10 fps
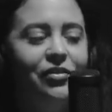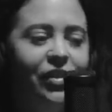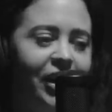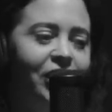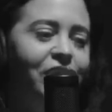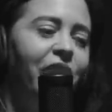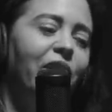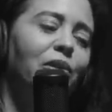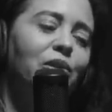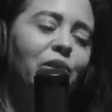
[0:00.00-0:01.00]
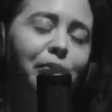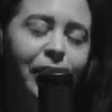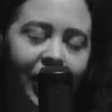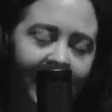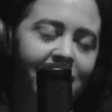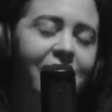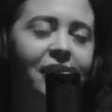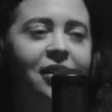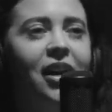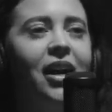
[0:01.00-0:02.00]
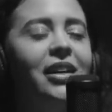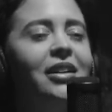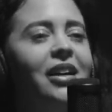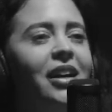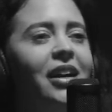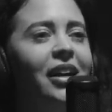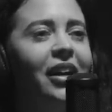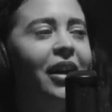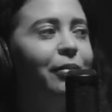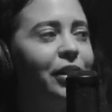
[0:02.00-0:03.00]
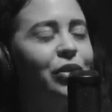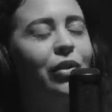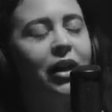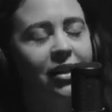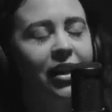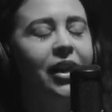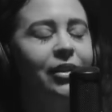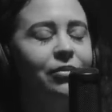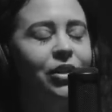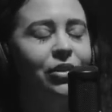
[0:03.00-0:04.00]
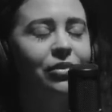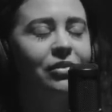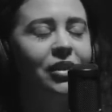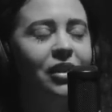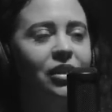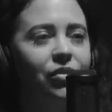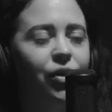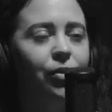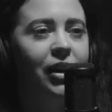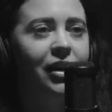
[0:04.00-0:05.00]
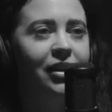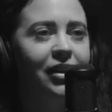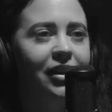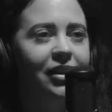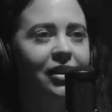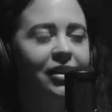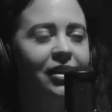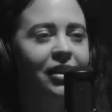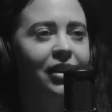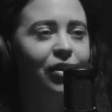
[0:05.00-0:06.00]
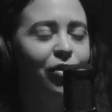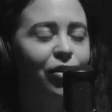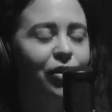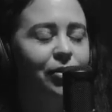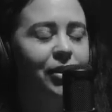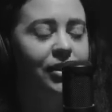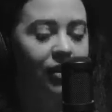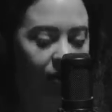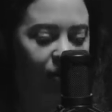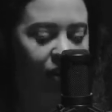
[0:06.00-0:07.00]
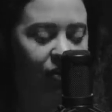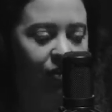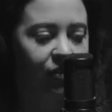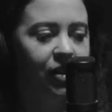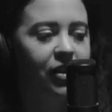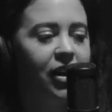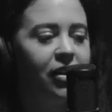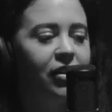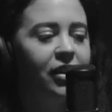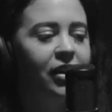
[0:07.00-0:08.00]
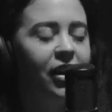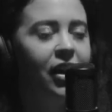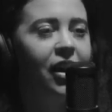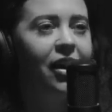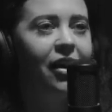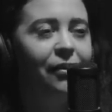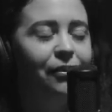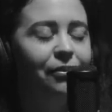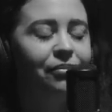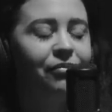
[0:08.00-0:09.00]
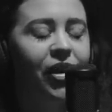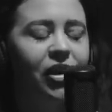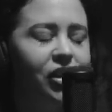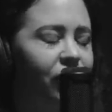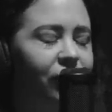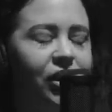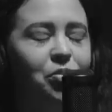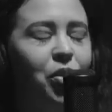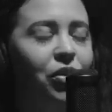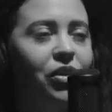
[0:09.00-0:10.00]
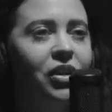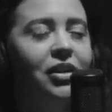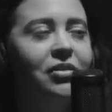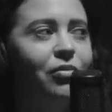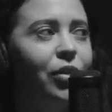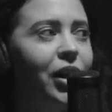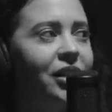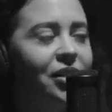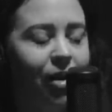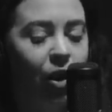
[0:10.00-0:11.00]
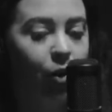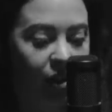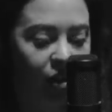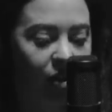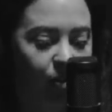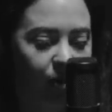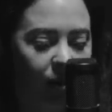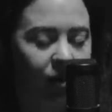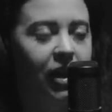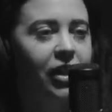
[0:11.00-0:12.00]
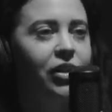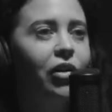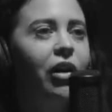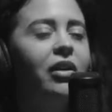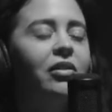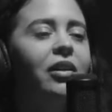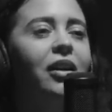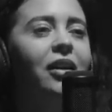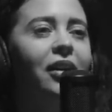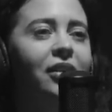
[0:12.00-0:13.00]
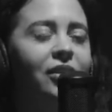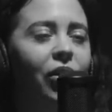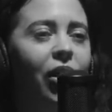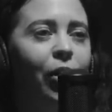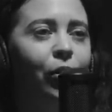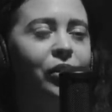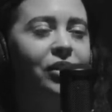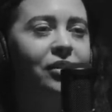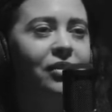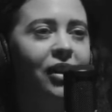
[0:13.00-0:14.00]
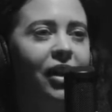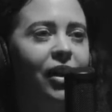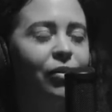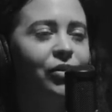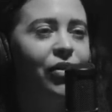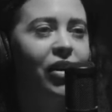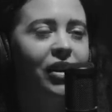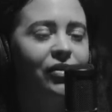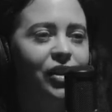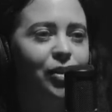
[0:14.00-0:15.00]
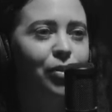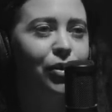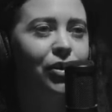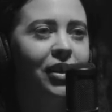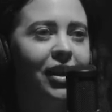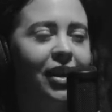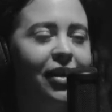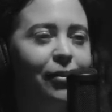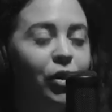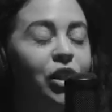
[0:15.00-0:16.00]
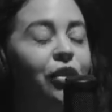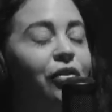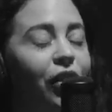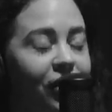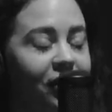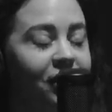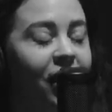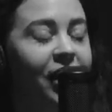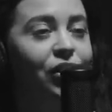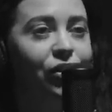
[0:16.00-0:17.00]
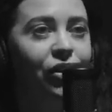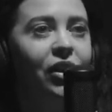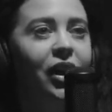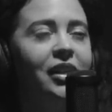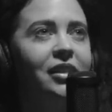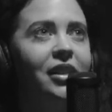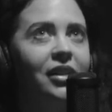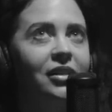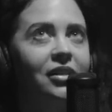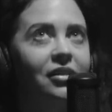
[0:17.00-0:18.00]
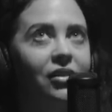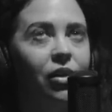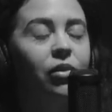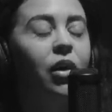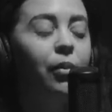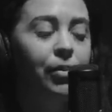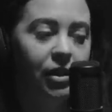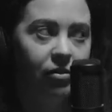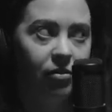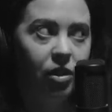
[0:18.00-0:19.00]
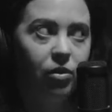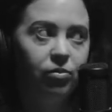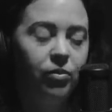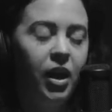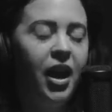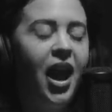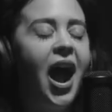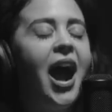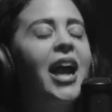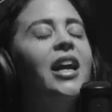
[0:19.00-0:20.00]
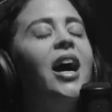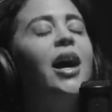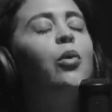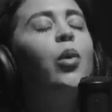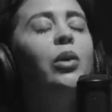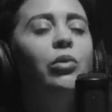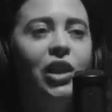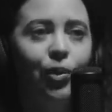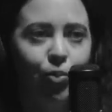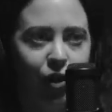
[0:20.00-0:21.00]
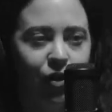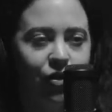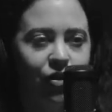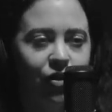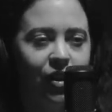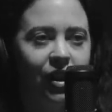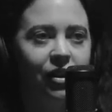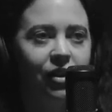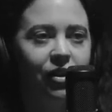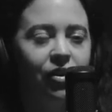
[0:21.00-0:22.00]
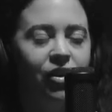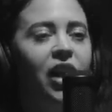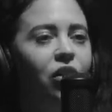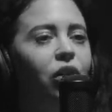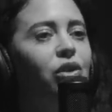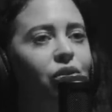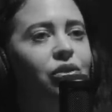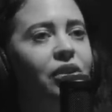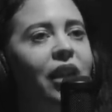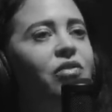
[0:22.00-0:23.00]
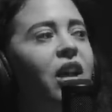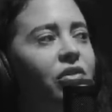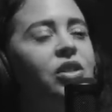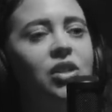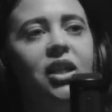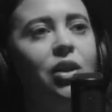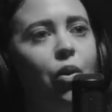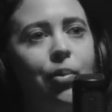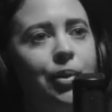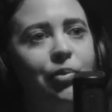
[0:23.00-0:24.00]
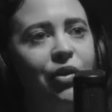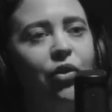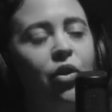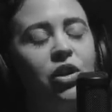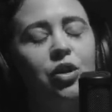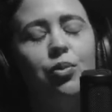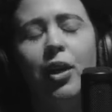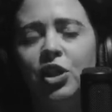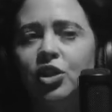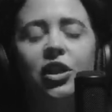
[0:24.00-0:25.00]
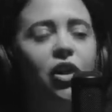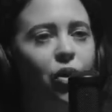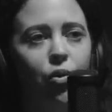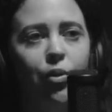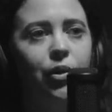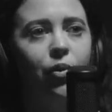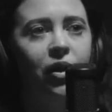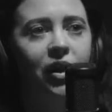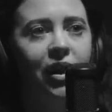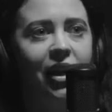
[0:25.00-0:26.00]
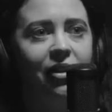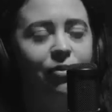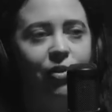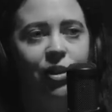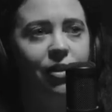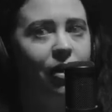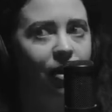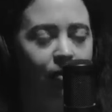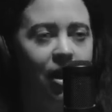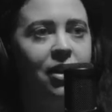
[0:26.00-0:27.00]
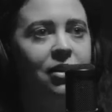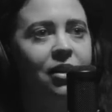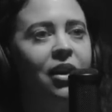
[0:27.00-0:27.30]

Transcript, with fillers: had finished and they're all doing picnics outside, um, the director came to to interview me in the in the little room, and he would just sort of sit there and um, very softly spoken and would answer my questions, but looking at the ground. So I was, yeah, I was very invisible, um, which at first I took. I said, you know, I'll be, you know, I, I went with the approach that they're not used they've never seen a woman before especially not a woman working out with men